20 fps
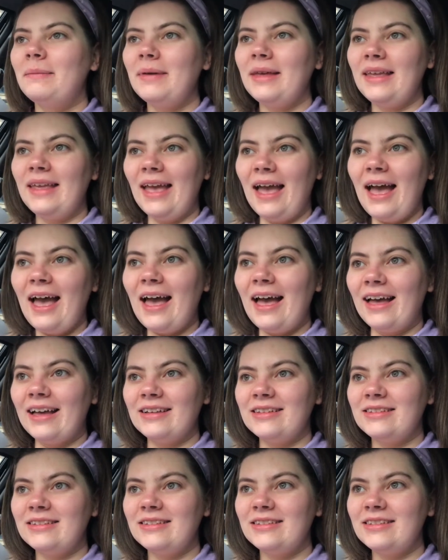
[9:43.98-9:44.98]
But
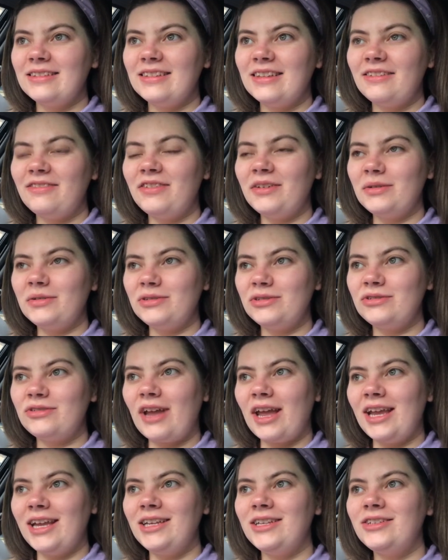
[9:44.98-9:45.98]
yeah, feels
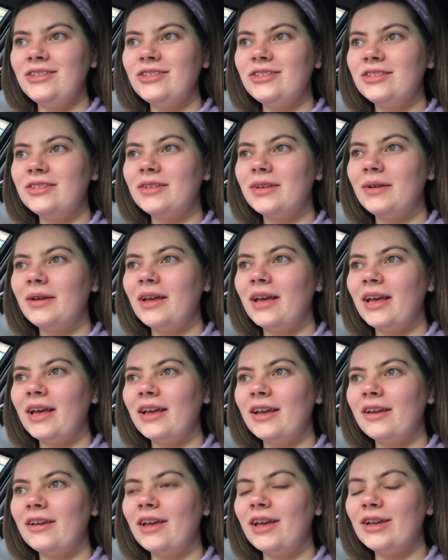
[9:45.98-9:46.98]
strange.
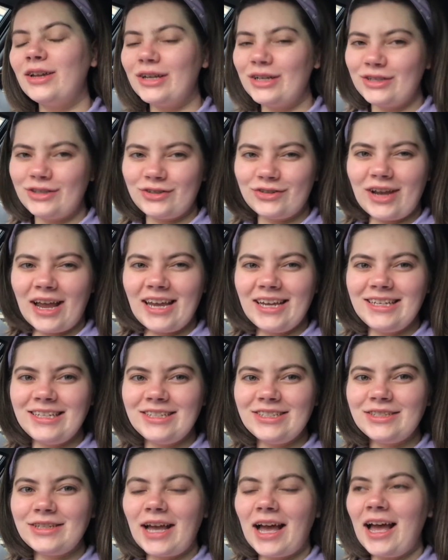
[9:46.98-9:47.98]
A good
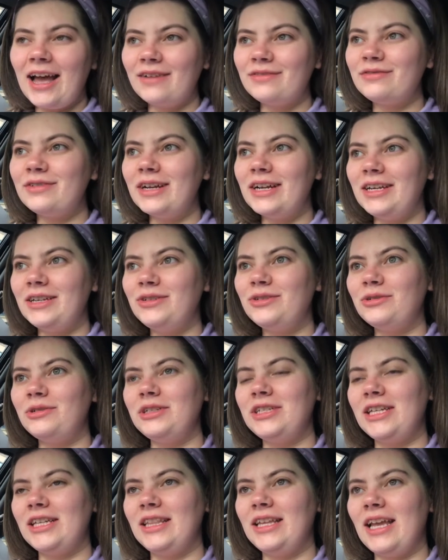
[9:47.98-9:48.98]
strange. I have really
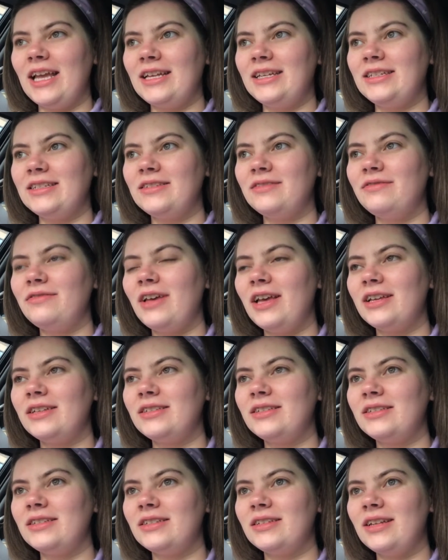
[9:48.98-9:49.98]
enjoyed it in the end. The
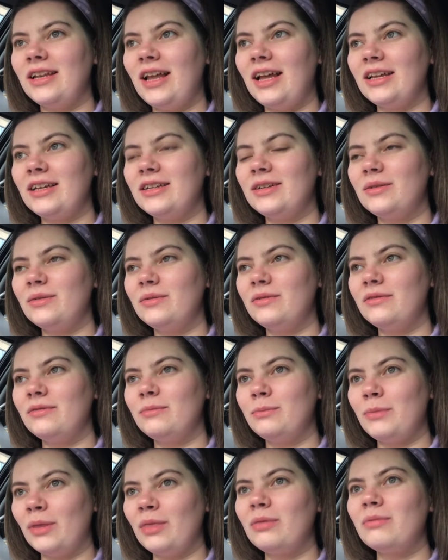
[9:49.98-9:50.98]
first like
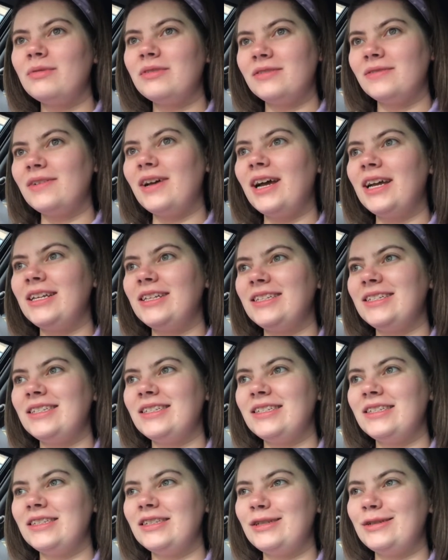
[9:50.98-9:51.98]
month was fine.
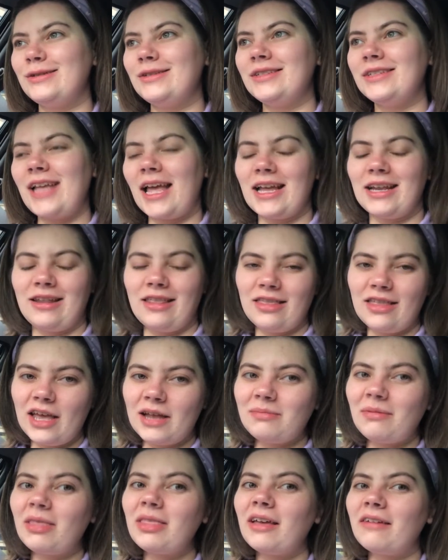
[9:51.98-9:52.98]
The second and
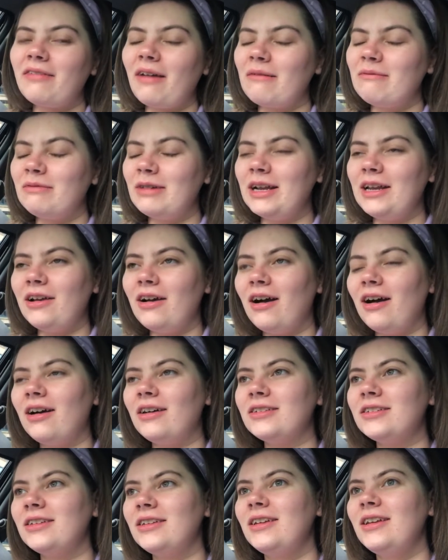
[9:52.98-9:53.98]
third month I found really
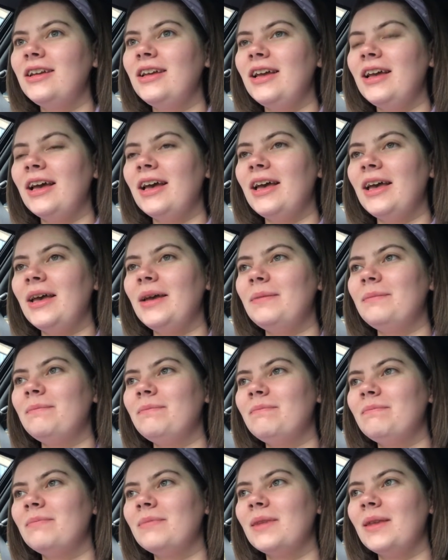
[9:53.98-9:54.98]
hard.
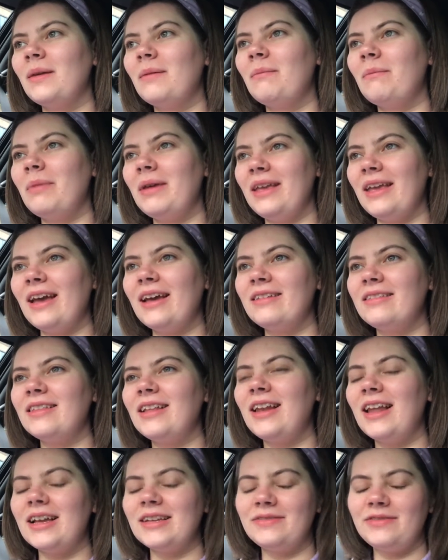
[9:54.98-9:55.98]
But yeah,
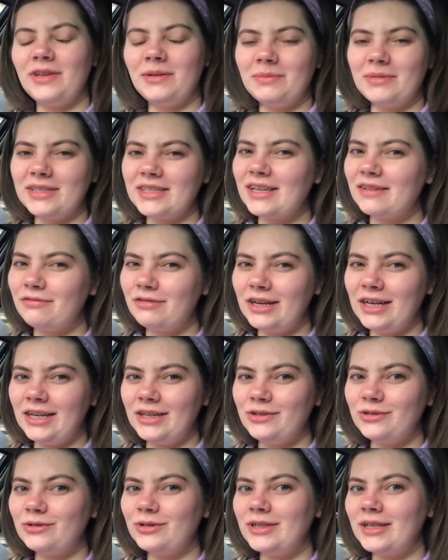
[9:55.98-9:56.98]
the last few months I've
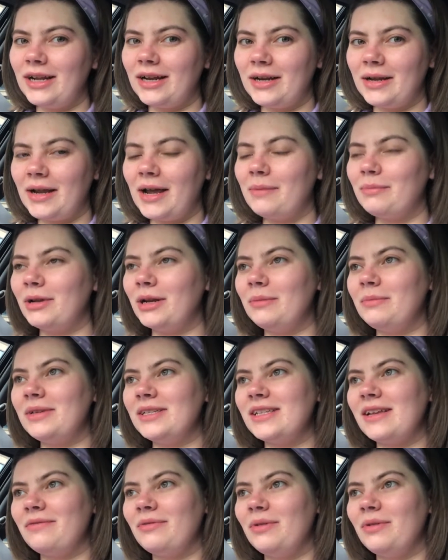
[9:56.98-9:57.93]
really enjoyed it, and I am going to miss